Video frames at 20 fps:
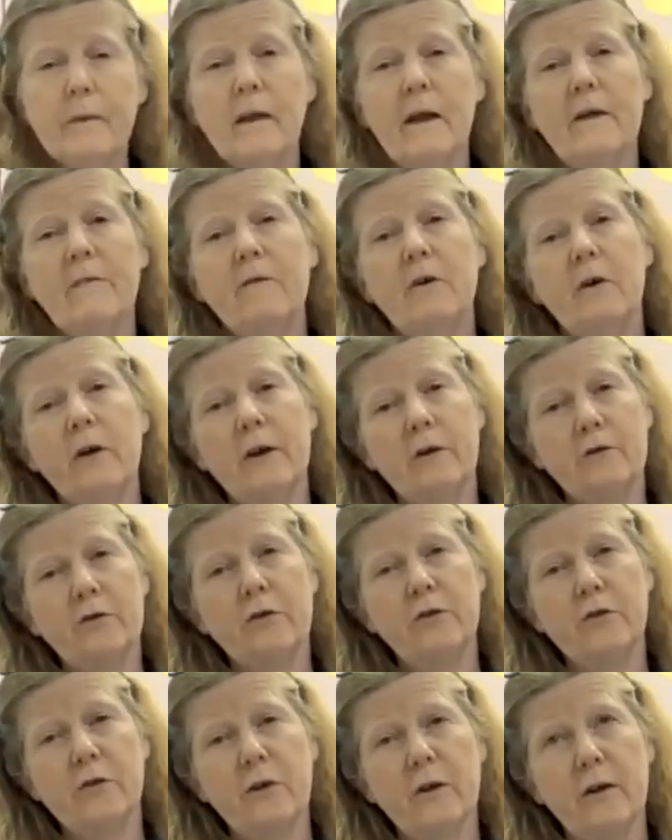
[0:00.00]
If you're
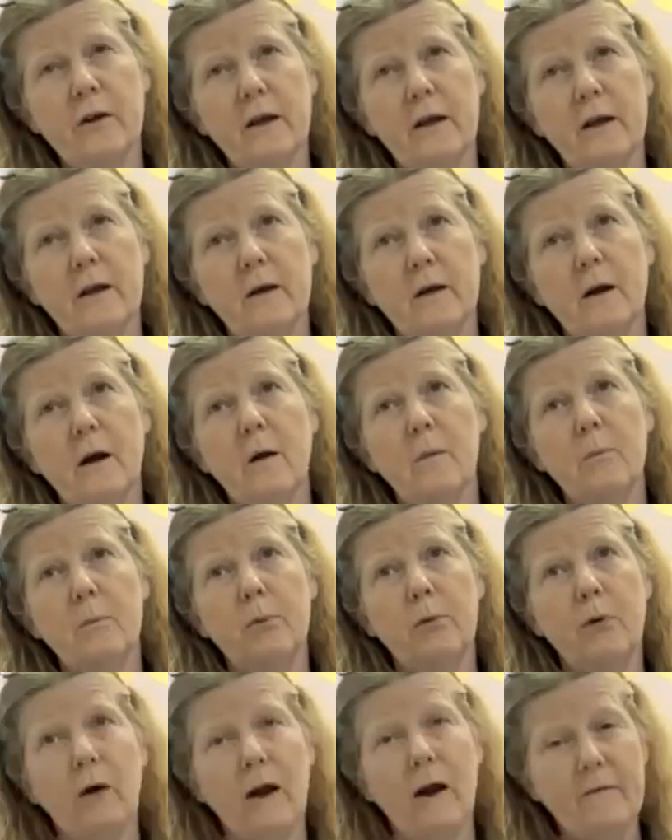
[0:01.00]
interested in
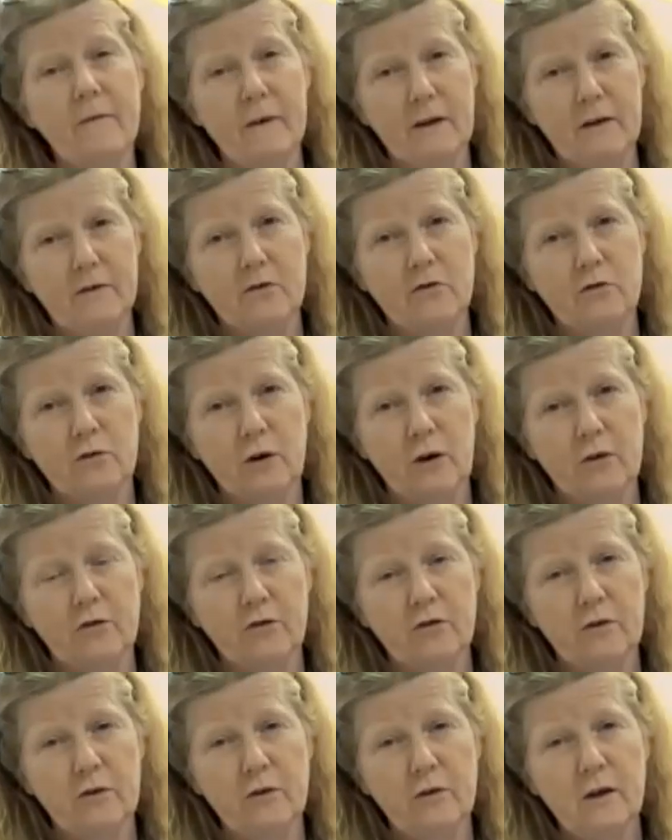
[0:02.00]
private
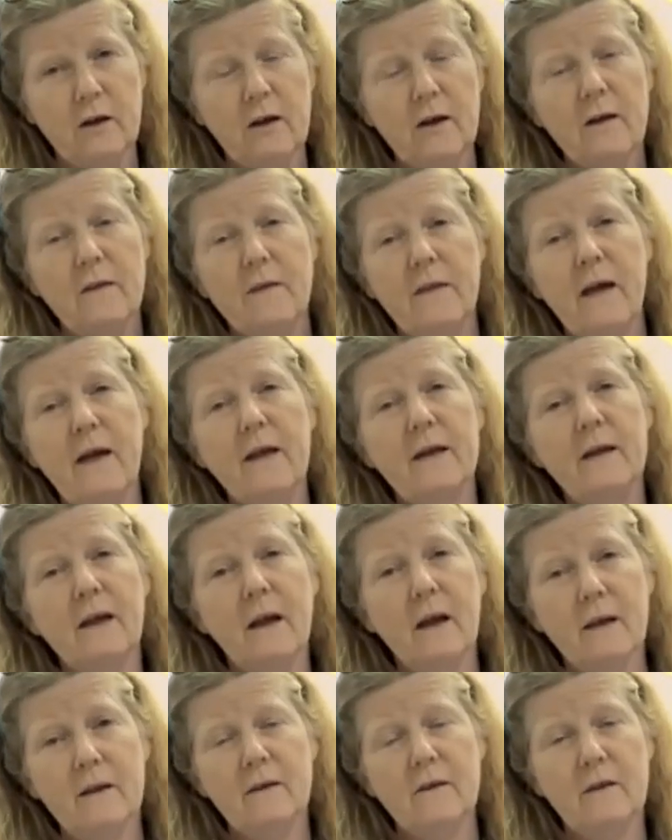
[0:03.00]
instruction, then
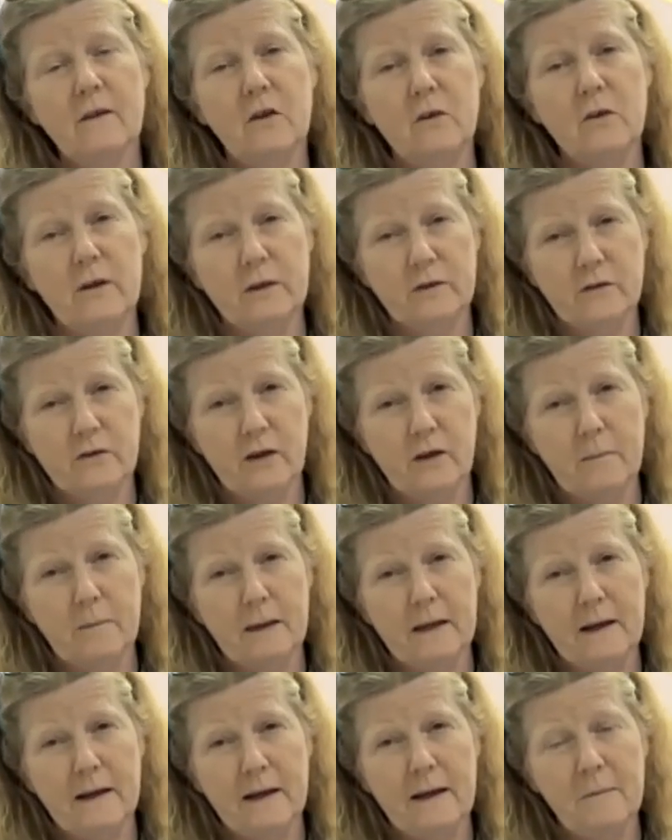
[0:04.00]
you can send
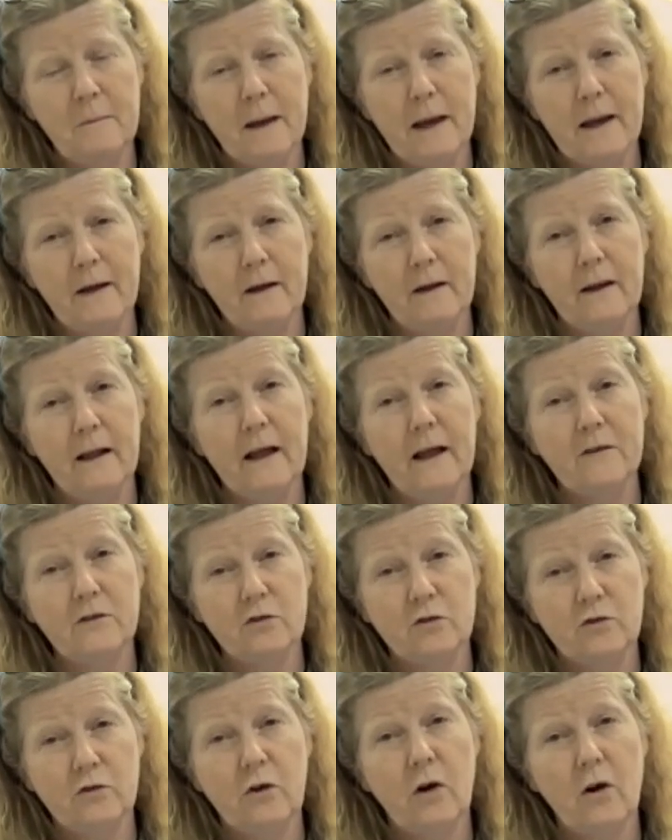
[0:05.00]
me an email at
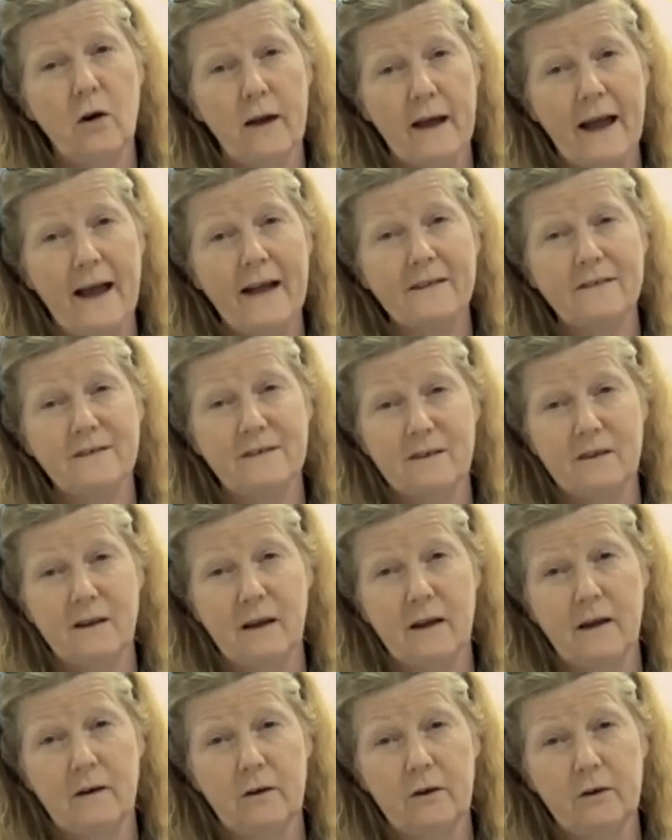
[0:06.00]

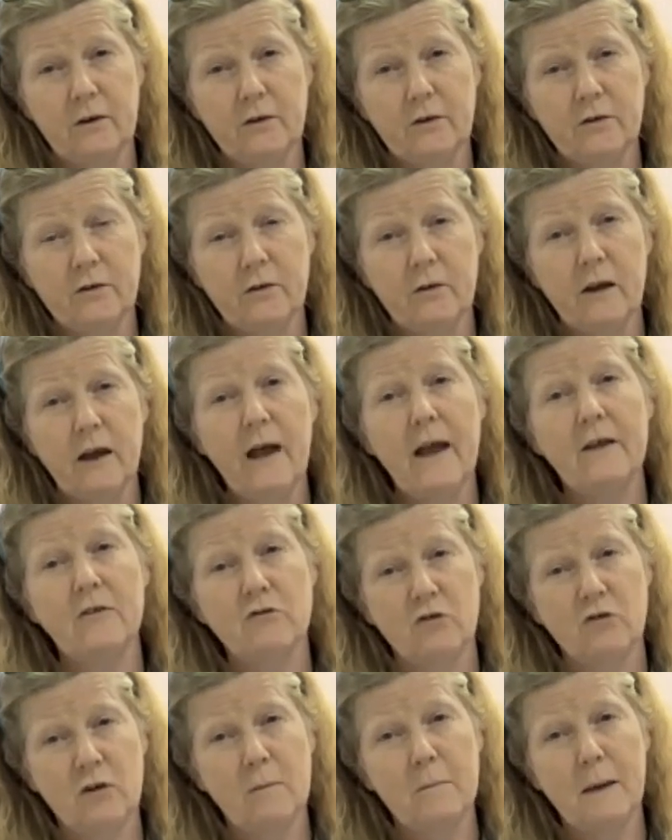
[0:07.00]

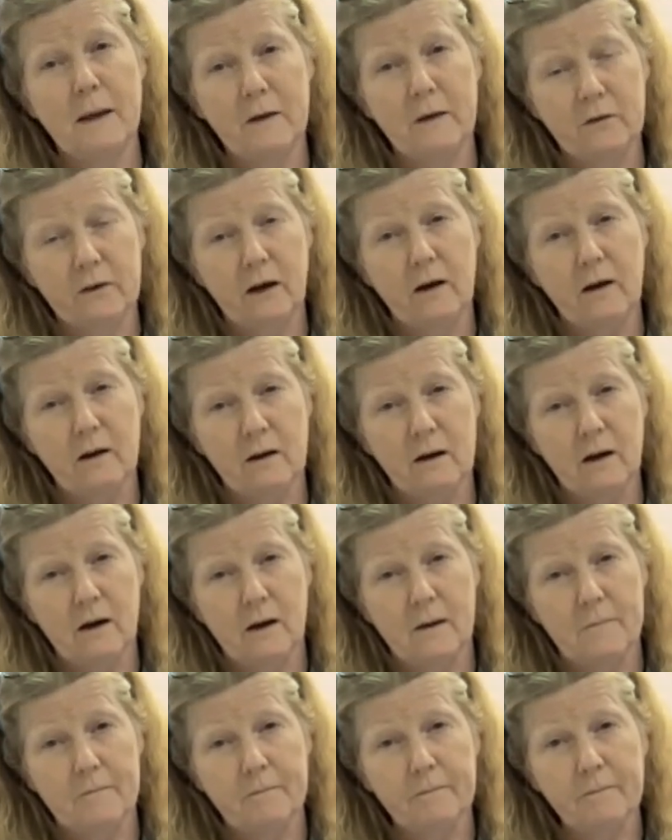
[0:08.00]

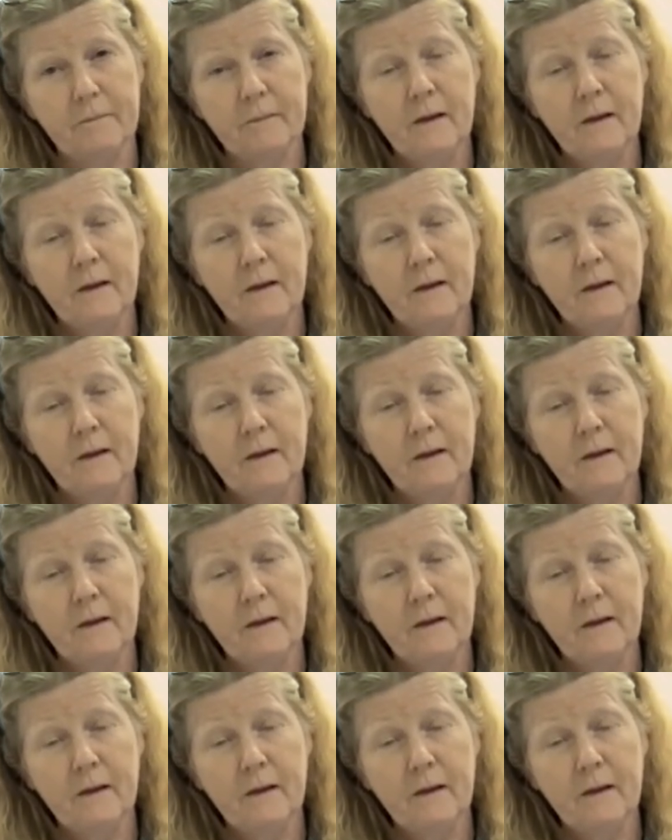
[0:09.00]
strawhatstandards@gmail.com.